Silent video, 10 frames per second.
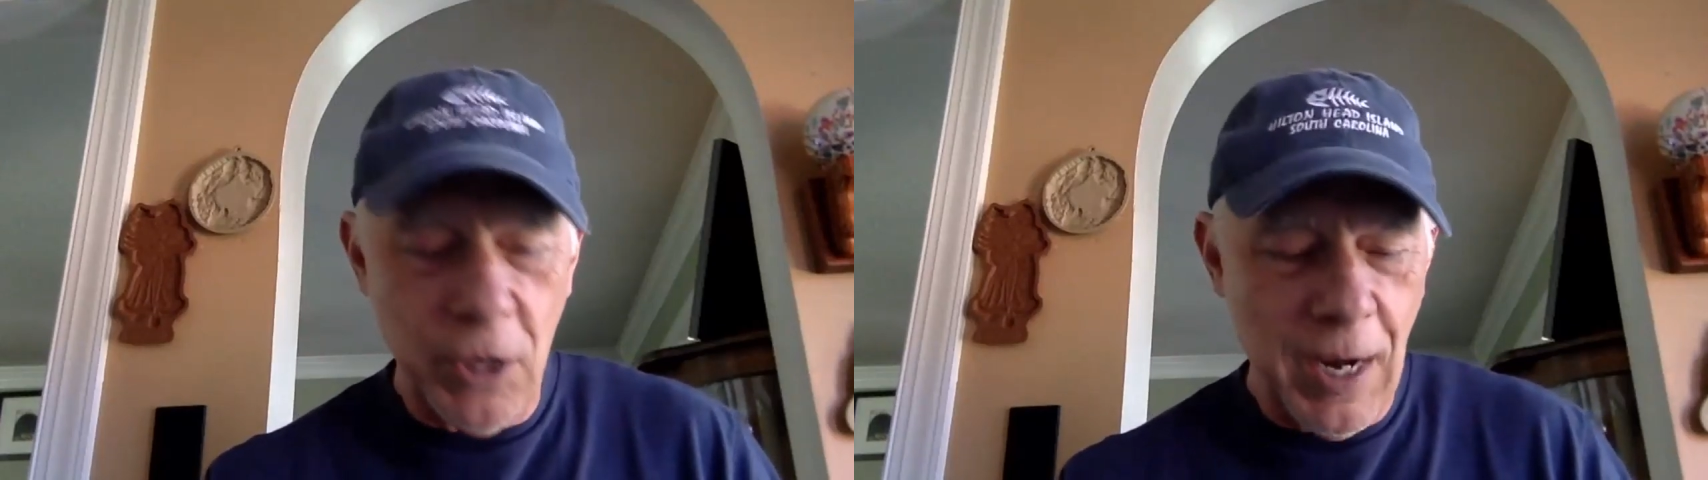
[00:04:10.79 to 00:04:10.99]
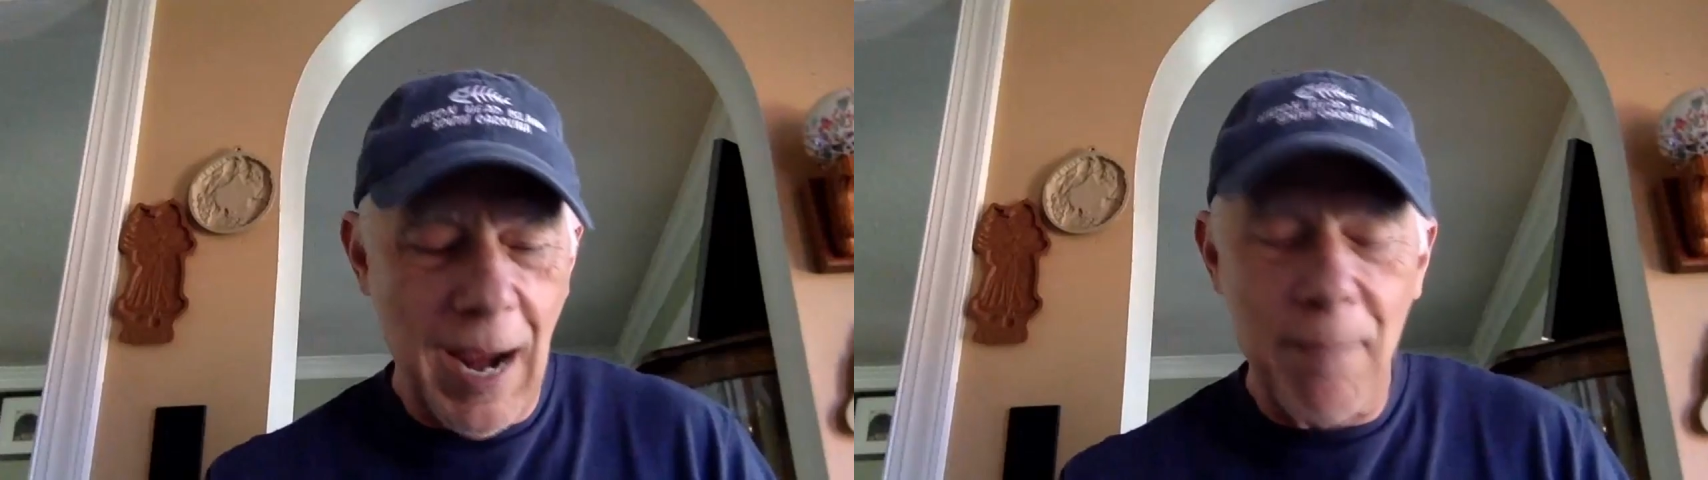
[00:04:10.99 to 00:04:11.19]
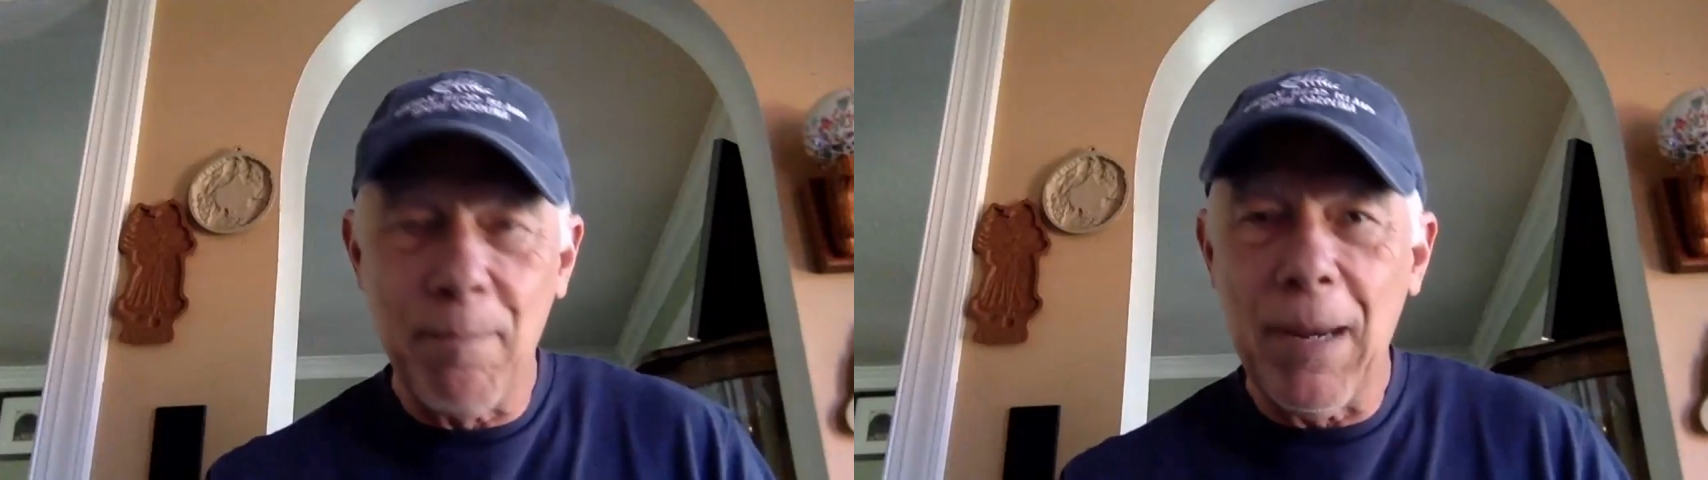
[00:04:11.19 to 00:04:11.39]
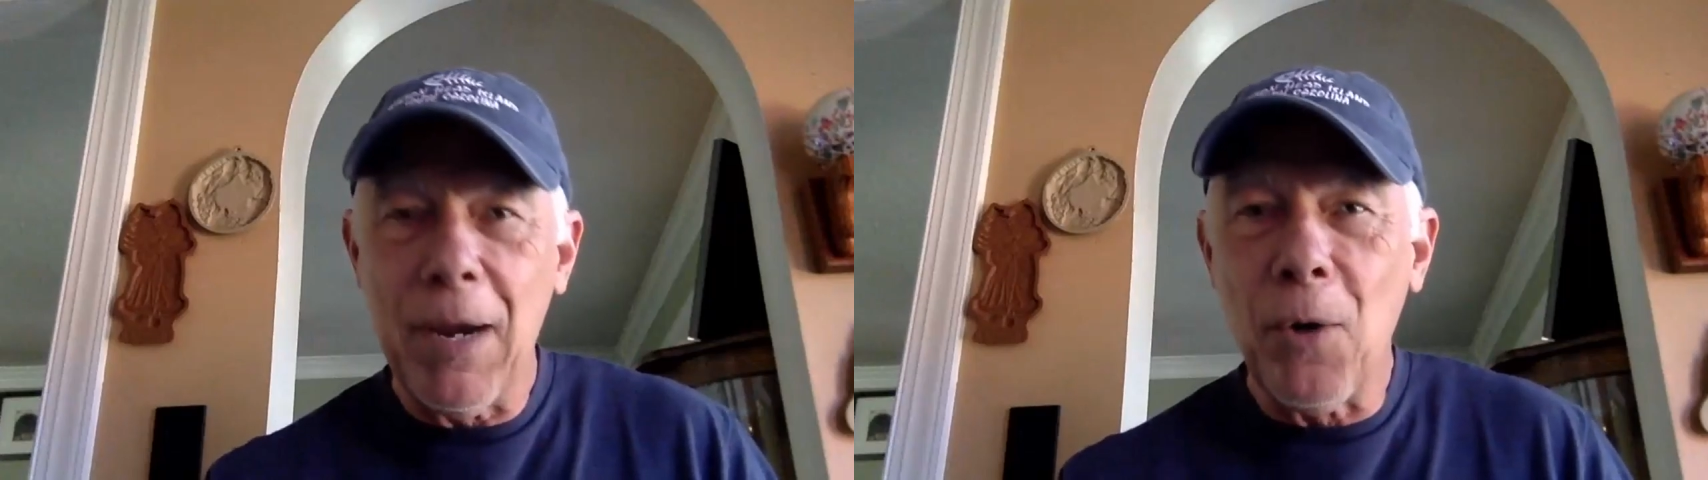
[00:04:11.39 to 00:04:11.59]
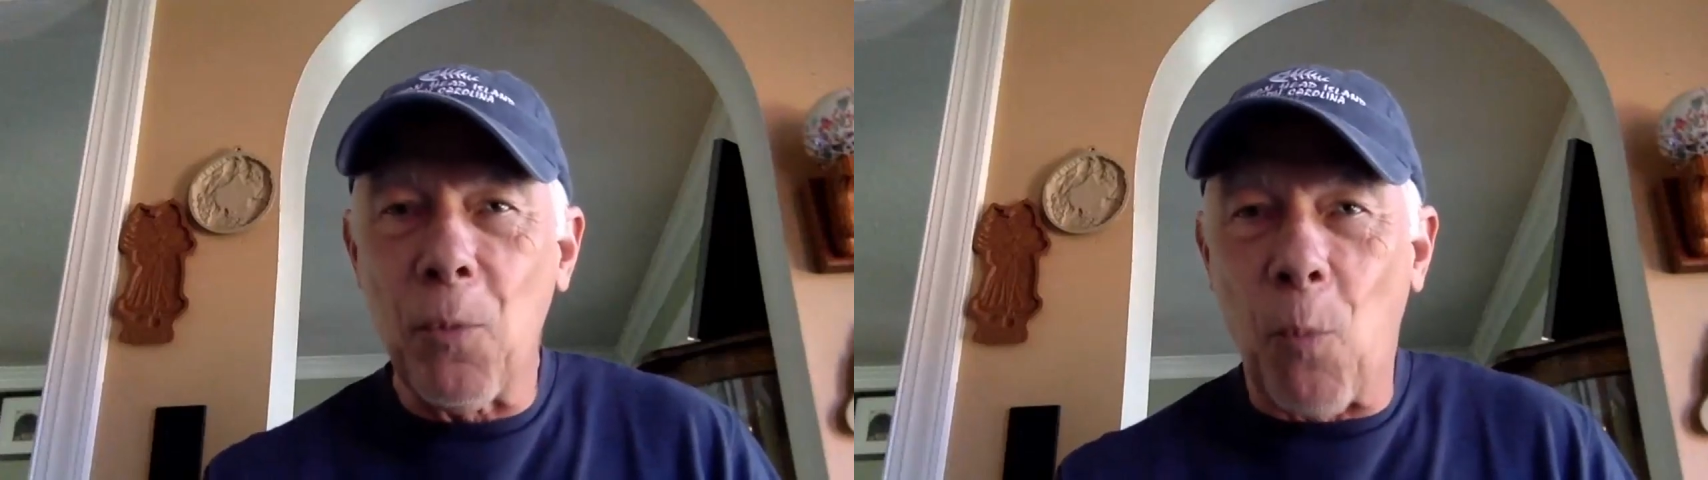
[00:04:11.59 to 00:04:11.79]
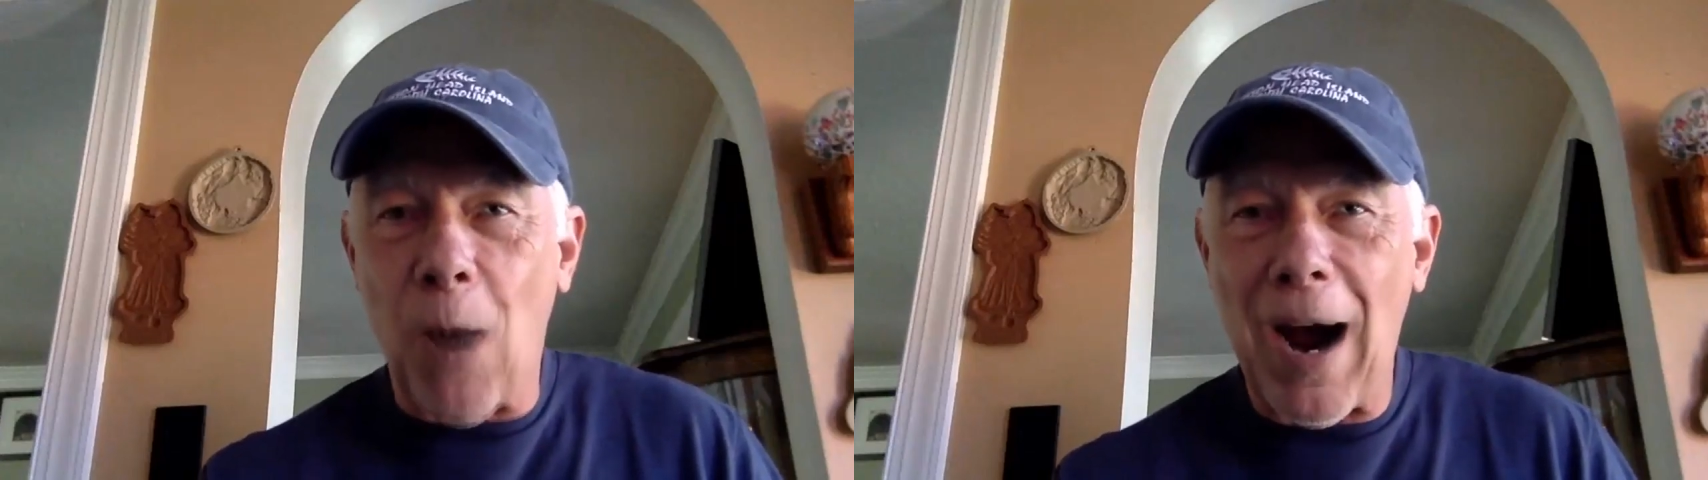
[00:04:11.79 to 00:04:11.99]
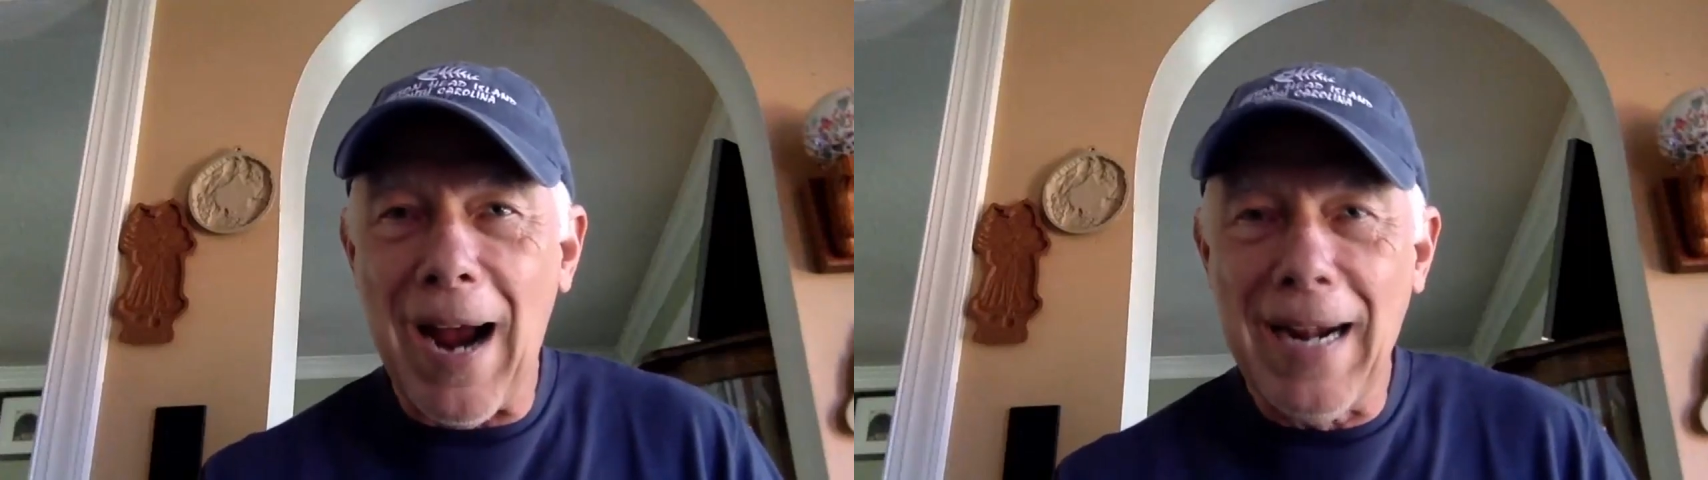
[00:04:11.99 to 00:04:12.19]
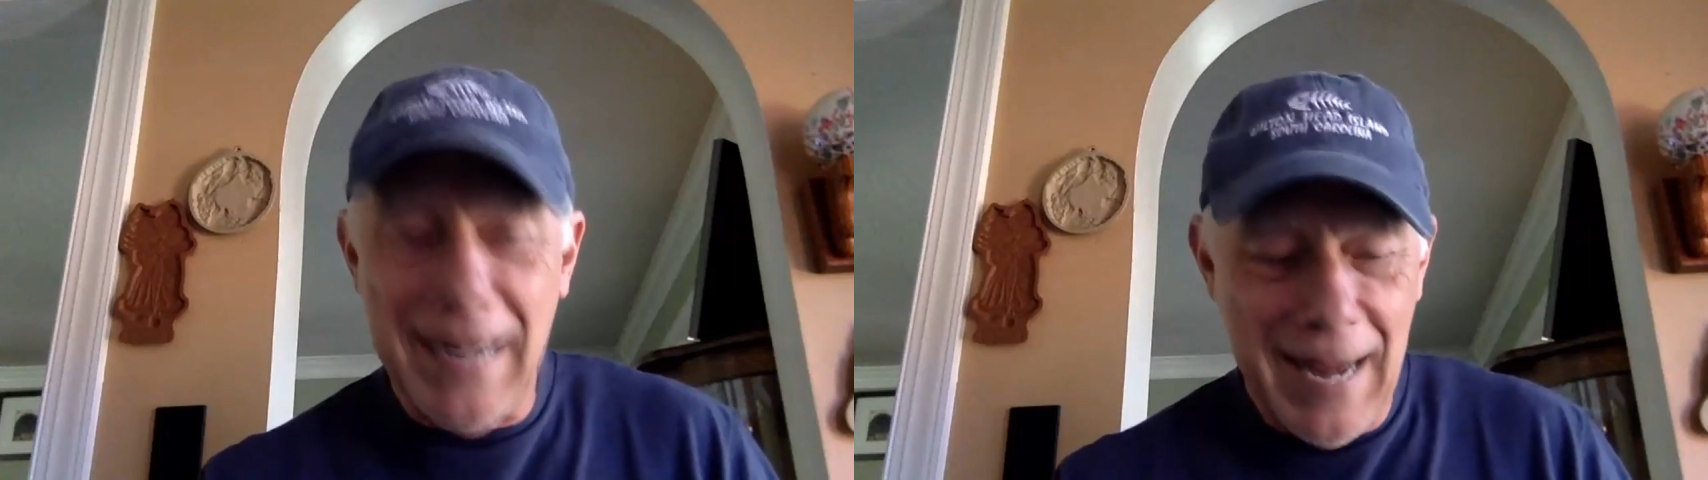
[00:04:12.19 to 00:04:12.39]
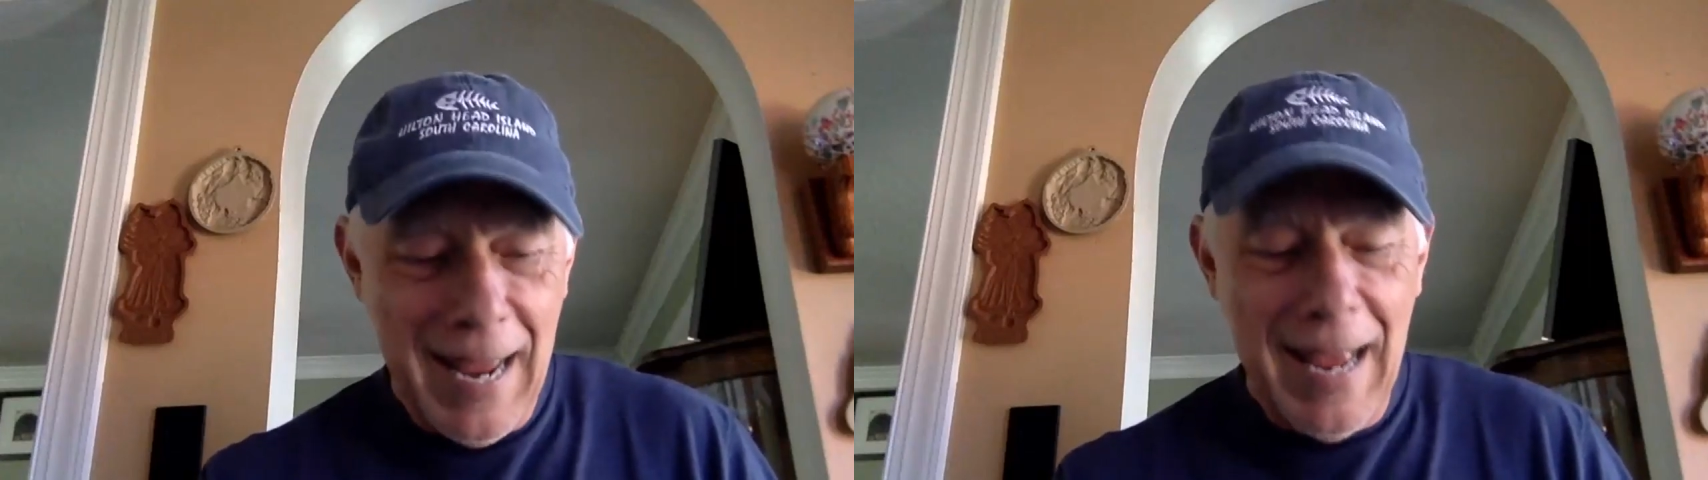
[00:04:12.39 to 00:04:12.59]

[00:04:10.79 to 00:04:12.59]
You got beer, wine,